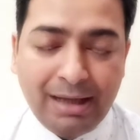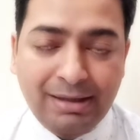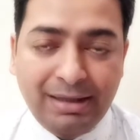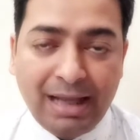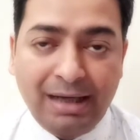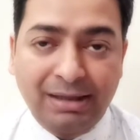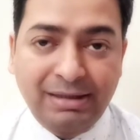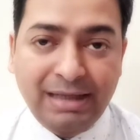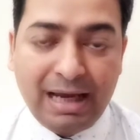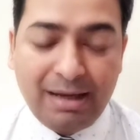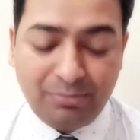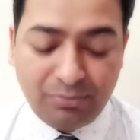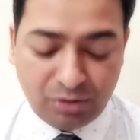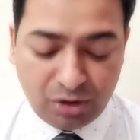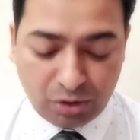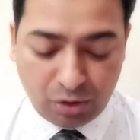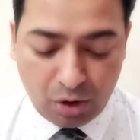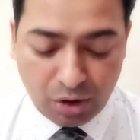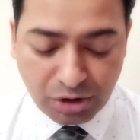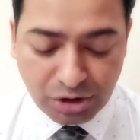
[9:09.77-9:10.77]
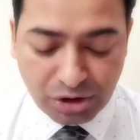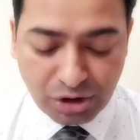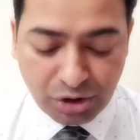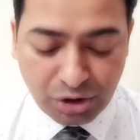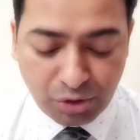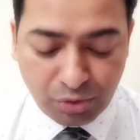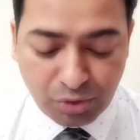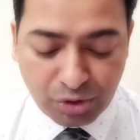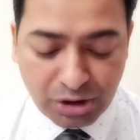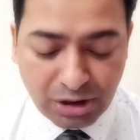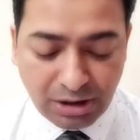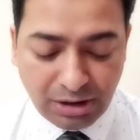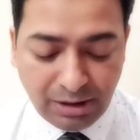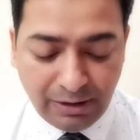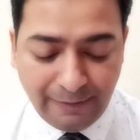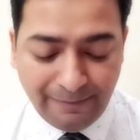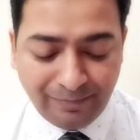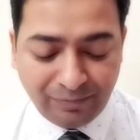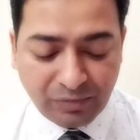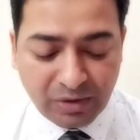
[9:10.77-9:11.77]
that time the constitution
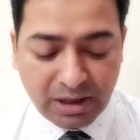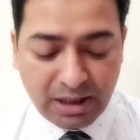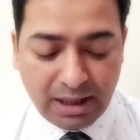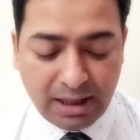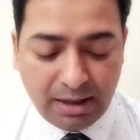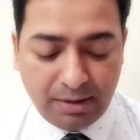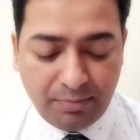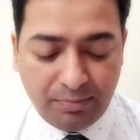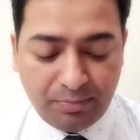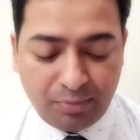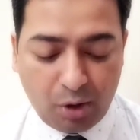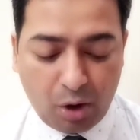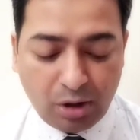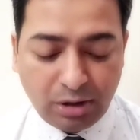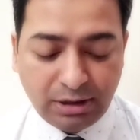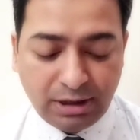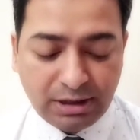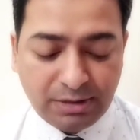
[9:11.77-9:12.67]
brought